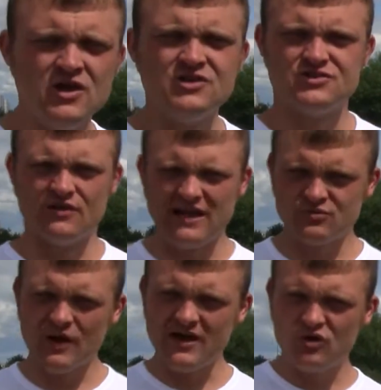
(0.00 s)
So that's
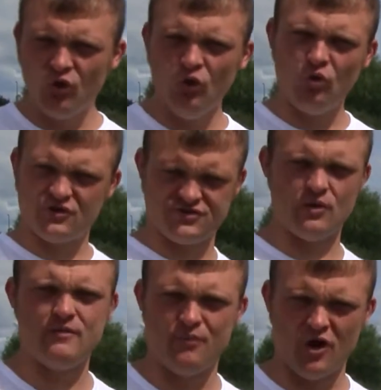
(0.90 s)
why Goole was so
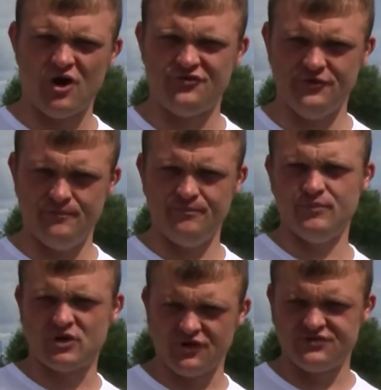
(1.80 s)
important,
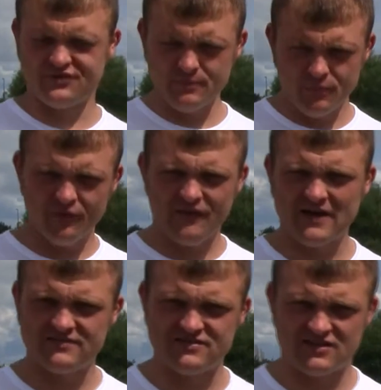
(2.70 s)
because the simple
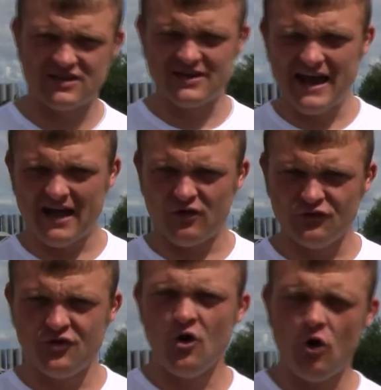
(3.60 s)
fact is the canals,